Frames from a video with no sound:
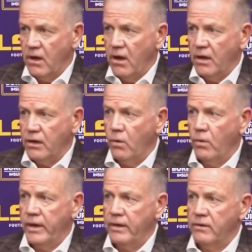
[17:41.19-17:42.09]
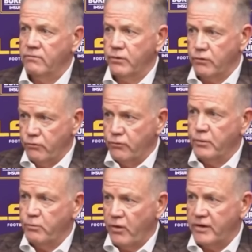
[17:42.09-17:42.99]
ongoing
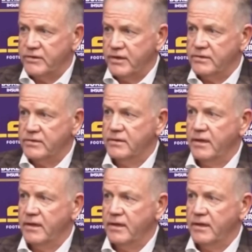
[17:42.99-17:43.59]
recruiting process